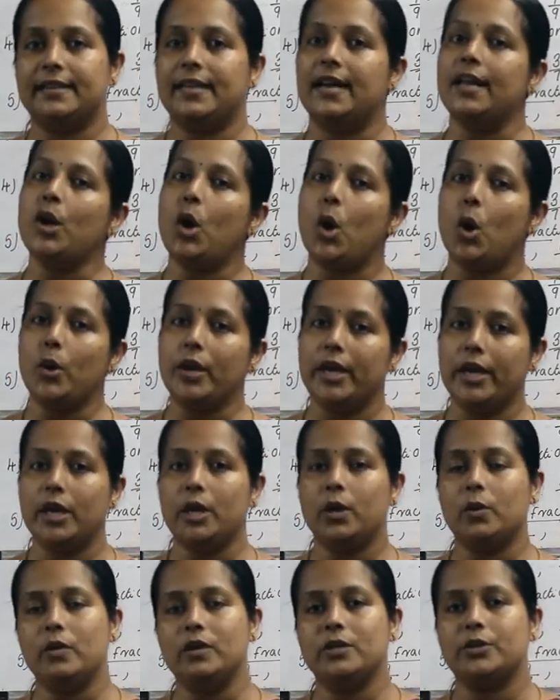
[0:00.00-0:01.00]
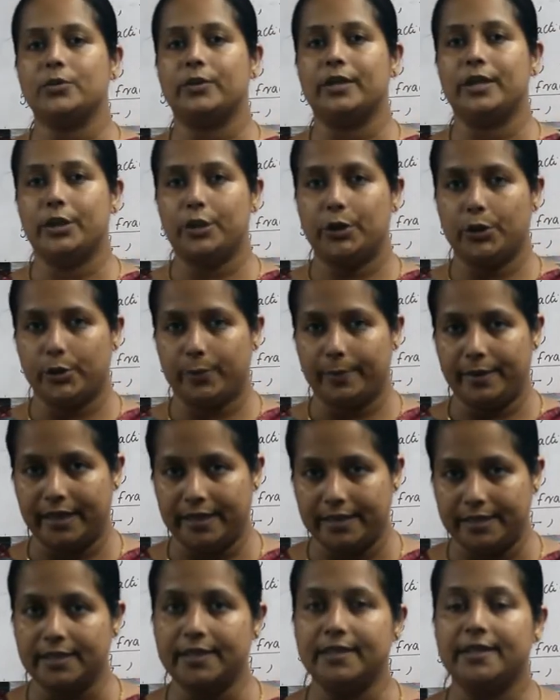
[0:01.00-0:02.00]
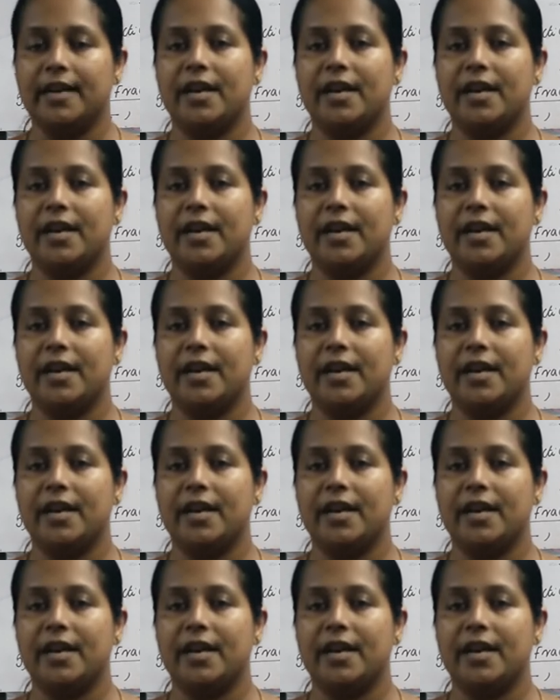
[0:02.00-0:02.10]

than or equal to the denominator.